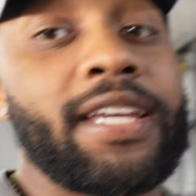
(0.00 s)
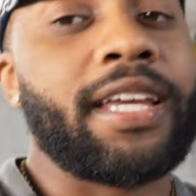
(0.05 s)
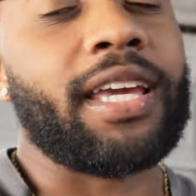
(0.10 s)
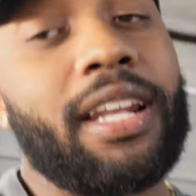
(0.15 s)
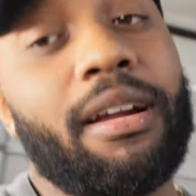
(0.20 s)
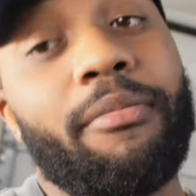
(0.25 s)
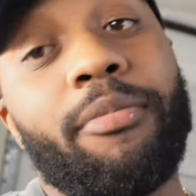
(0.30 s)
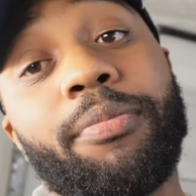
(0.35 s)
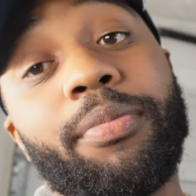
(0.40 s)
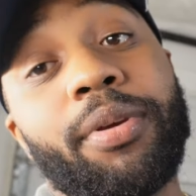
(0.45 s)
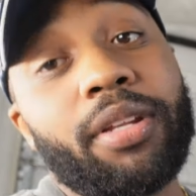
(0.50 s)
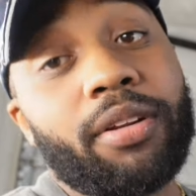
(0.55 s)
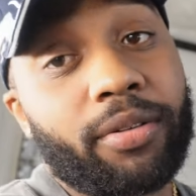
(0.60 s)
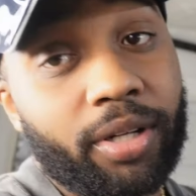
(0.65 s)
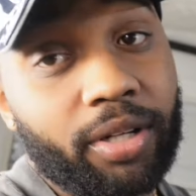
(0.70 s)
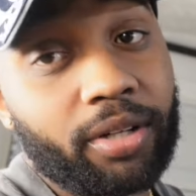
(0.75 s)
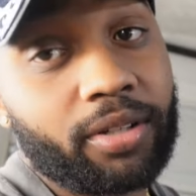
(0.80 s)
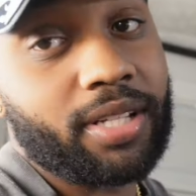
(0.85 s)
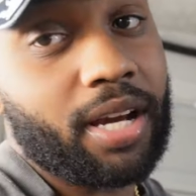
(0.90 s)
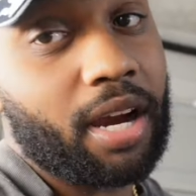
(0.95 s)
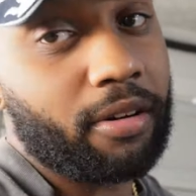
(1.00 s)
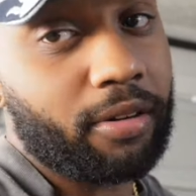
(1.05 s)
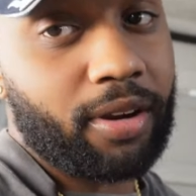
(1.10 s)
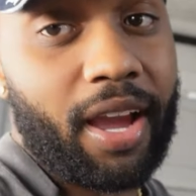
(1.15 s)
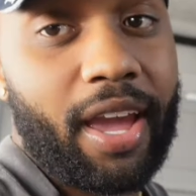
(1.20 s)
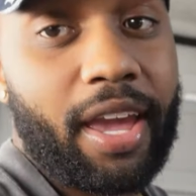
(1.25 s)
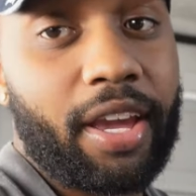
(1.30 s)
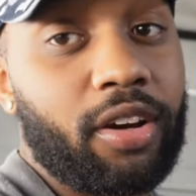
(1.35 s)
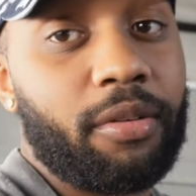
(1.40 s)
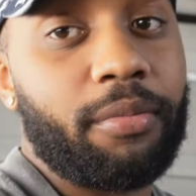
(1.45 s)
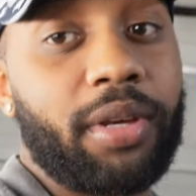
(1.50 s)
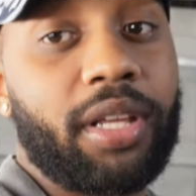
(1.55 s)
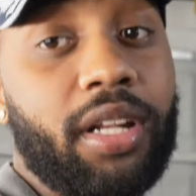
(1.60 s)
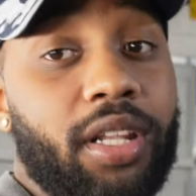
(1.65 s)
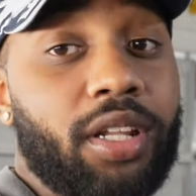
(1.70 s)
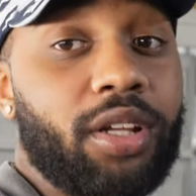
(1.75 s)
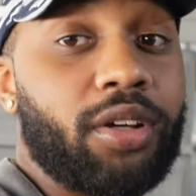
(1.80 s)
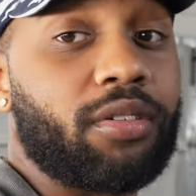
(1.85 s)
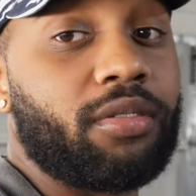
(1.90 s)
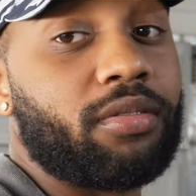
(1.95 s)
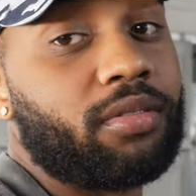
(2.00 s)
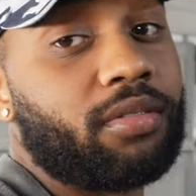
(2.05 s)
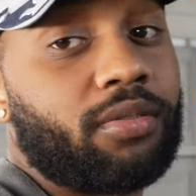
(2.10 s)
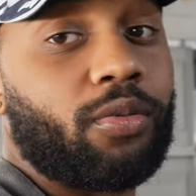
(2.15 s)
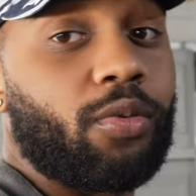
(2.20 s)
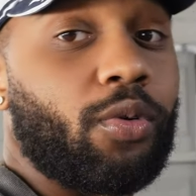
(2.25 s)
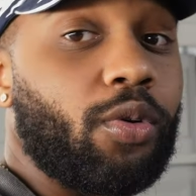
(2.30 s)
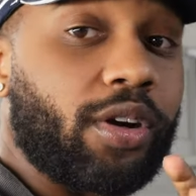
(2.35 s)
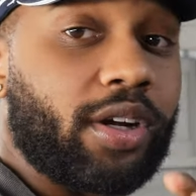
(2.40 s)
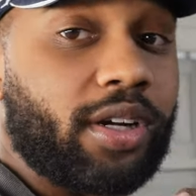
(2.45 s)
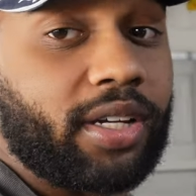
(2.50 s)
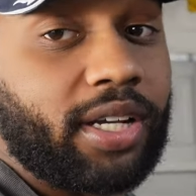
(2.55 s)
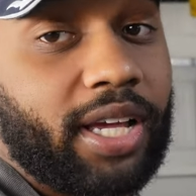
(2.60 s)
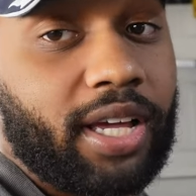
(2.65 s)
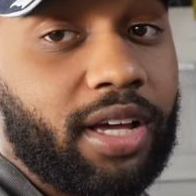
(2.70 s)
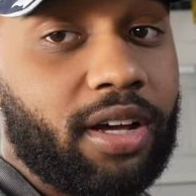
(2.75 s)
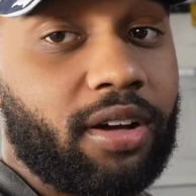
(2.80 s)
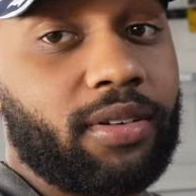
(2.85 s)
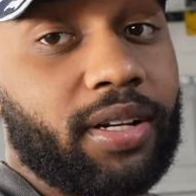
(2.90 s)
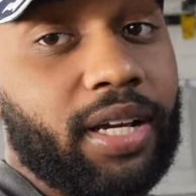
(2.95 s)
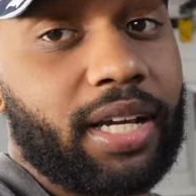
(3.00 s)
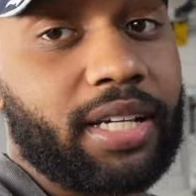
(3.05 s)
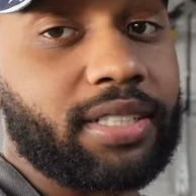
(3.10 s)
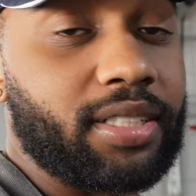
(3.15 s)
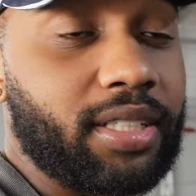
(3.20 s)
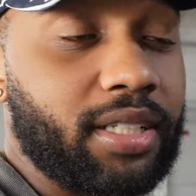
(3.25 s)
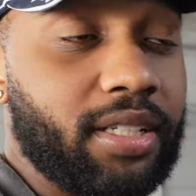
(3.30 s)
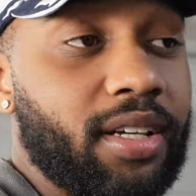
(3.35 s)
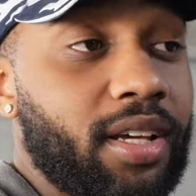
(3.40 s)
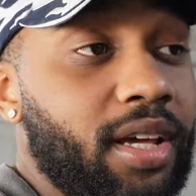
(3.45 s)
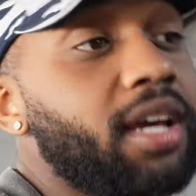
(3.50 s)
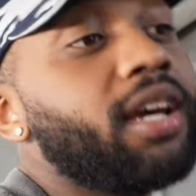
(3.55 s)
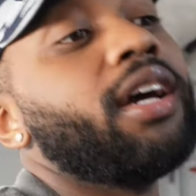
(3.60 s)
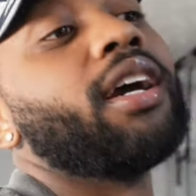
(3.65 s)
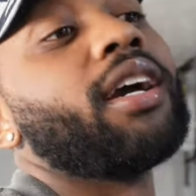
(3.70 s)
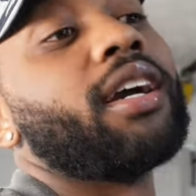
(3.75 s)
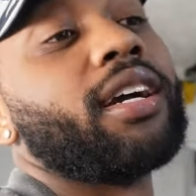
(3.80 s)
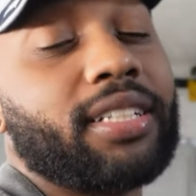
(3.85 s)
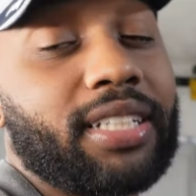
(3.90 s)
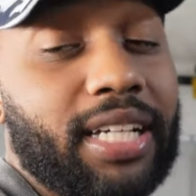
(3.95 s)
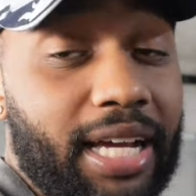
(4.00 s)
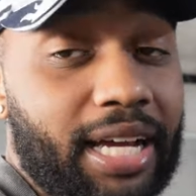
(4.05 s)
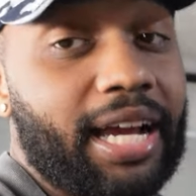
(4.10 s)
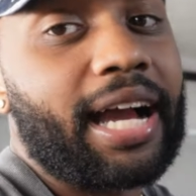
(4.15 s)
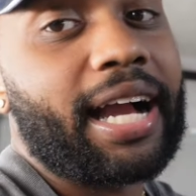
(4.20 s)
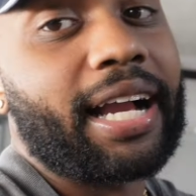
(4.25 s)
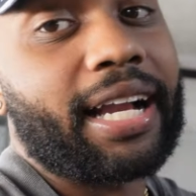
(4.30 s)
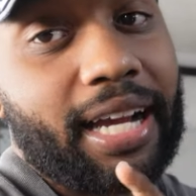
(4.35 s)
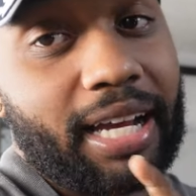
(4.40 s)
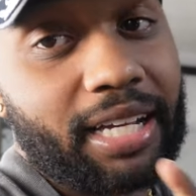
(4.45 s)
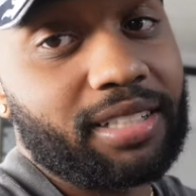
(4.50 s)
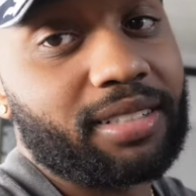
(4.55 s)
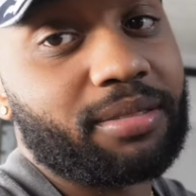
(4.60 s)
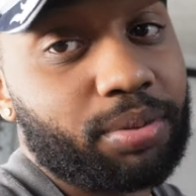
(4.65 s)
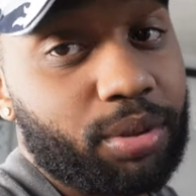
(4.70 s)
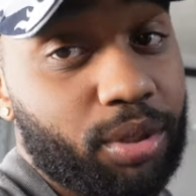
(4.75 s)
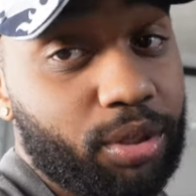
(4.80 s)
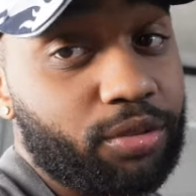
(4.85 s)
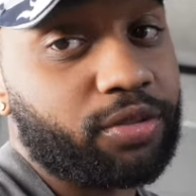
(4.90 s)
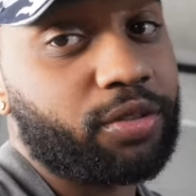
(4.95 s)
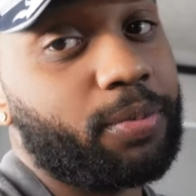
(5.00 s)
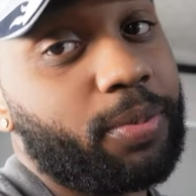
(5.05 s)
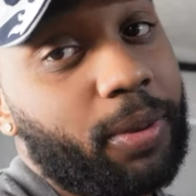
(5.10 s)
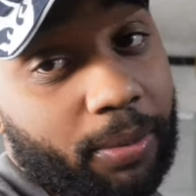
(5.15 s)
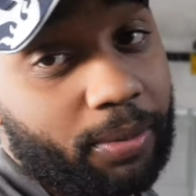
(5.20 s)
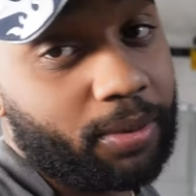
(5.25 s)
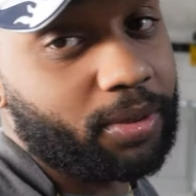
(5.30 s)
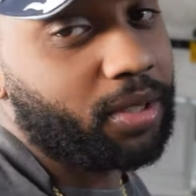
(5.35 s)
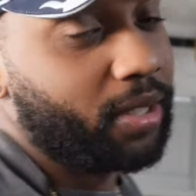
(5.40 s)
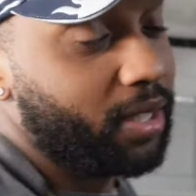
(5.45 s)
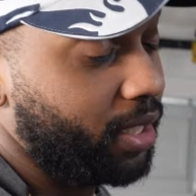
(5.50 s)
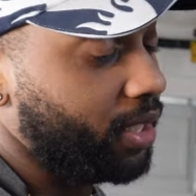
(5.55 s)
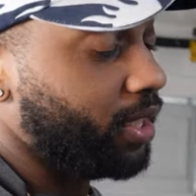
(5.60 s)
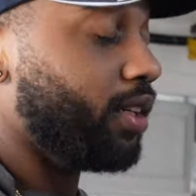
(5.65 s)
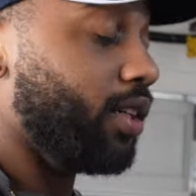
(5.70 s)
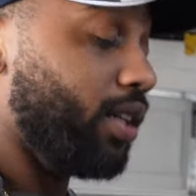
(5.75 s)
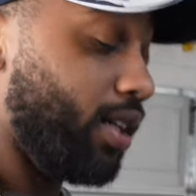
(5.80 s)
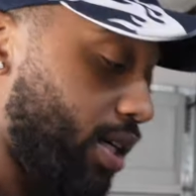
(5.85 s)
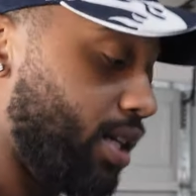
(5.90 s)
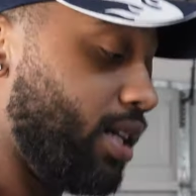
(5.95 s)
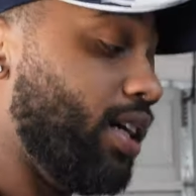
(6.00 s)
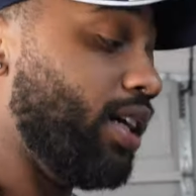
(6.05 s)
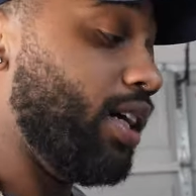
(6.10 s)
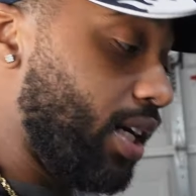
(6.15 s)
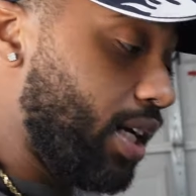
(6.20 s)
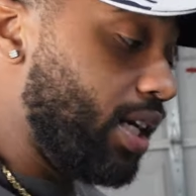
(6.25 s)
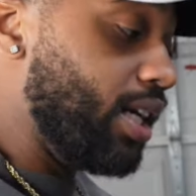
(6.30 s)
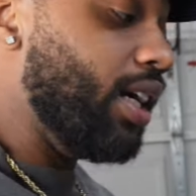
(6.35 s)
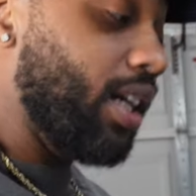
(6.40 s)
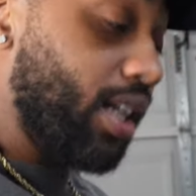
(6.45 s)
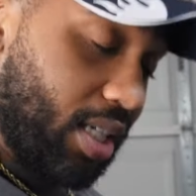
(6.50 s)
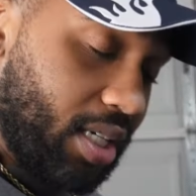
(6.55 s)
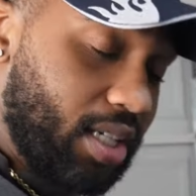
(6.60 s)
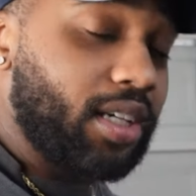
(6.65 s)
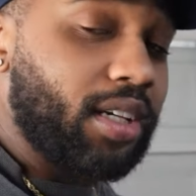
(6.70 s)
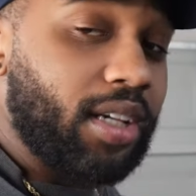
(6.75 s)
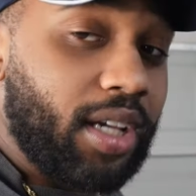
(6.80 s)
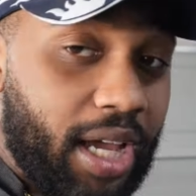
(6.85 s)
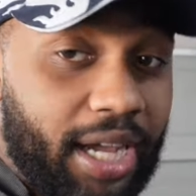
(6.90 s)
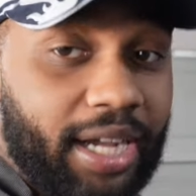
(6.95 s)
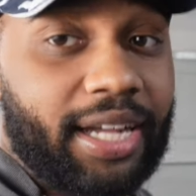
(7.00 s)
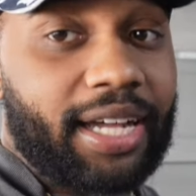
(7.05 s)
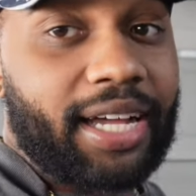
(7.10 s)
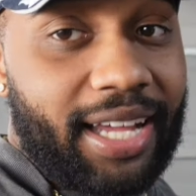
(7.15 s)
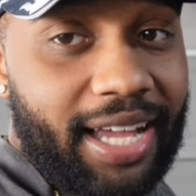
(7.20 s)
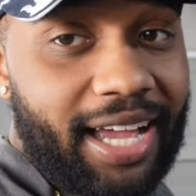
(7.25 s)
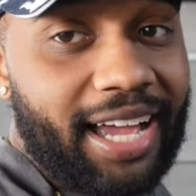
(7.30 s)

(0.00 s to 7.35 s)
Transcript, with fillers: And I'm gonna be the real Tyron. I ain't gonna be the little watered down nice shit. Cause I, I got some proof for people. So yeah, I got